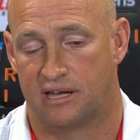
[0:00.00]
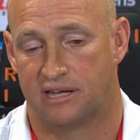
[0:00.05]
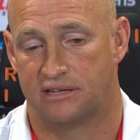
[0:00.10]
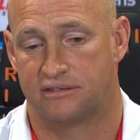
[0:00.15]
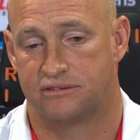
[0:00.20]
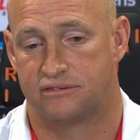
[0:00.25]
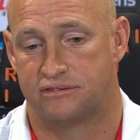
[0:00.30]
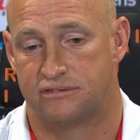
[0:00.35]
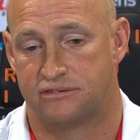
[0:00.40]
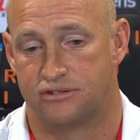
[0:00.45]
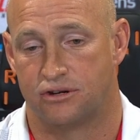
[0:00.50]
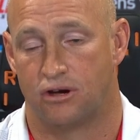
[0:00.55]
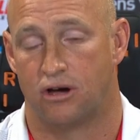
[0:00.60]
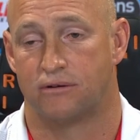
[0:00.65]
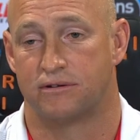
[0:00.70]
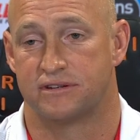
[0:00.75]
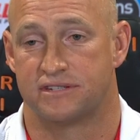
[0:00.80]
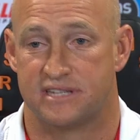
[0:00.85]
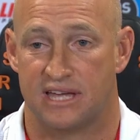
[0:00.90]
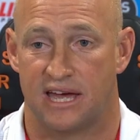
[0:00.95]
Uh,
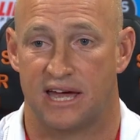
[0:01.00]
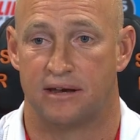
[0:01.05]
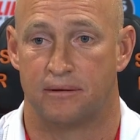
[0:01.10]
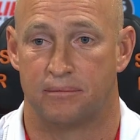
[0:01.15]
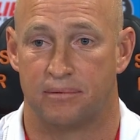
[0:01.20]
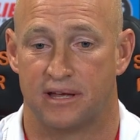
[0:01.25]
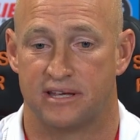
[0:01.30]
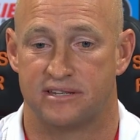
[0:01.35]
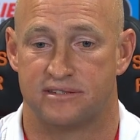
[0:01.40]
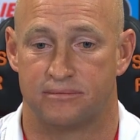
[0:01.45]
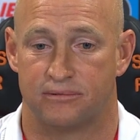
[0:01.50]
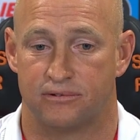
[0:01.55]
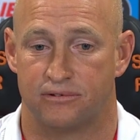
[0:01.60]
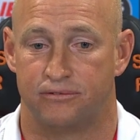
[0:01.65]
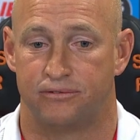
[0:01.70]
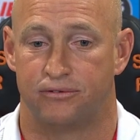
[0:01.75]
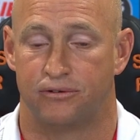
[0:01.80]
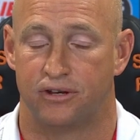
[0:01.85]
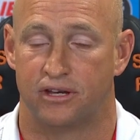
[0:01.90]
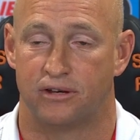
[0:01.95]
Gyra's starting to play some
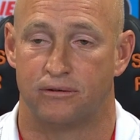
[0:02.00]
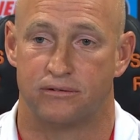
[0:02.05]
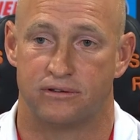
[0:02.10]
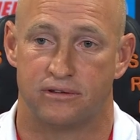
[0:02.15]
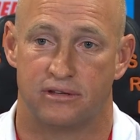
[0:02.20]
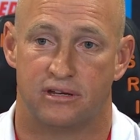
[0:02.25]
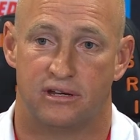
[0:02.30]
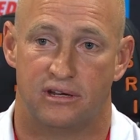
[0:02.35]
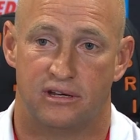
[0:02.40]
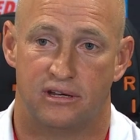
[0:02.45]
good footy, and